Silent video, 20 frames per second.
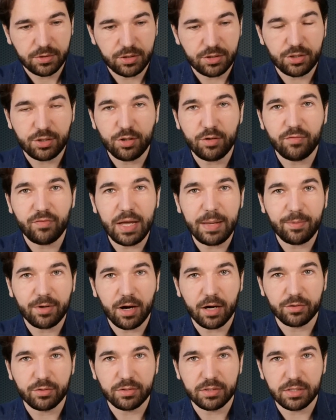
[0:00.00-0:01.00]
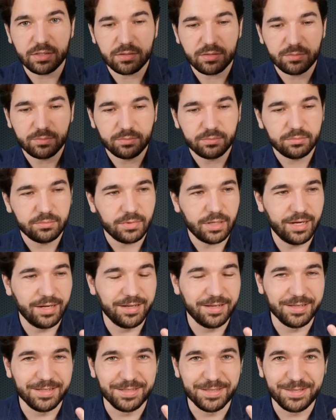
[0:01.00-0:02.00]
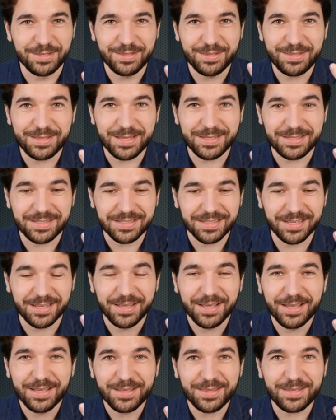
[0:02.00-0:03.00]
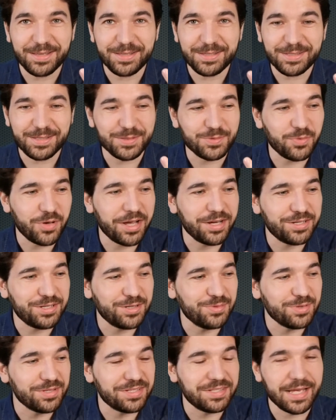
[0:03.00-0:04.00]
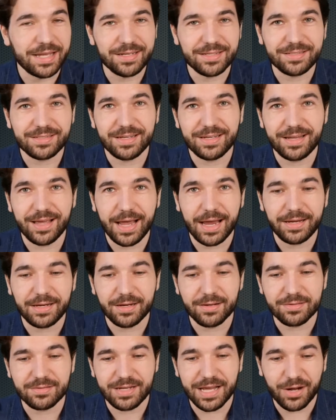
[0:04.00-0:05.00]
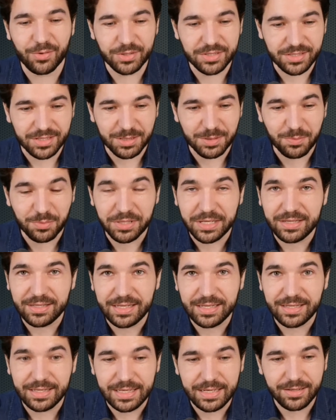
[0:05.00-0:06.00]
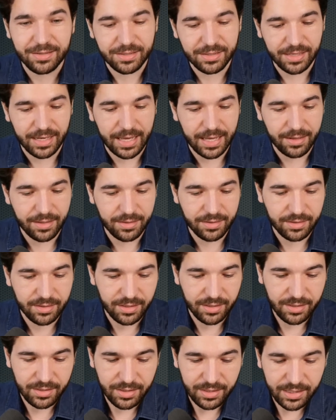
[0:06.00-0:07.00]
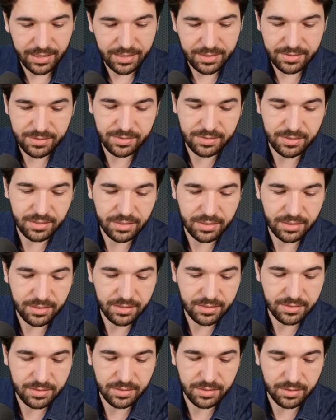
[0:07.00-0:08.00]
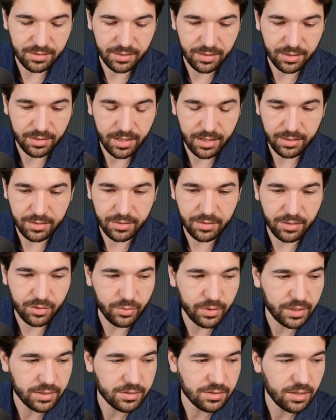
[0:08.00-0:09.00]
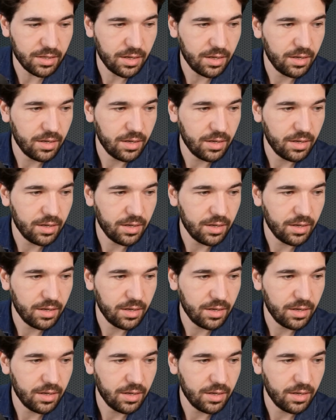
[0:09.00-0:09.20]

2 vape cartridges. This is why she was sentenced to 9 years. Now, it's completely legal in Canada, as it is in a lot of the U.S.,